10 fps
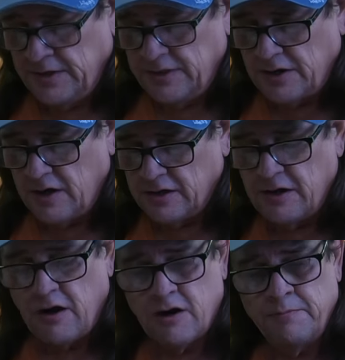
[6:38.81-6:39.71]
Don
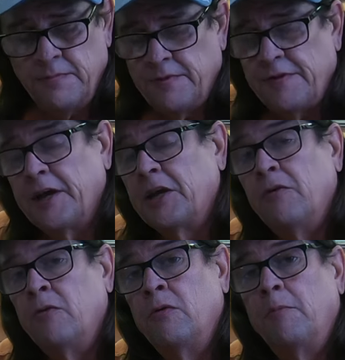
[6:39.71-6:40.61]
got them. Thank
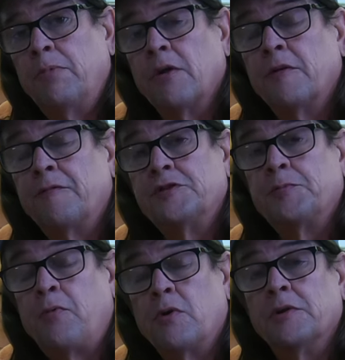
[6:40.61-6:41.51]
you, brother, for
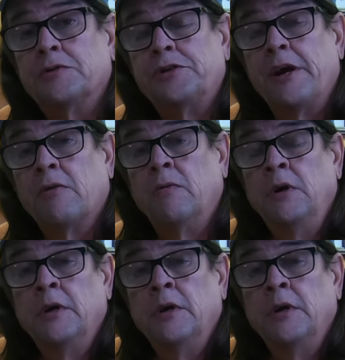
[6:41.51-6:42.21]
supporting the channel.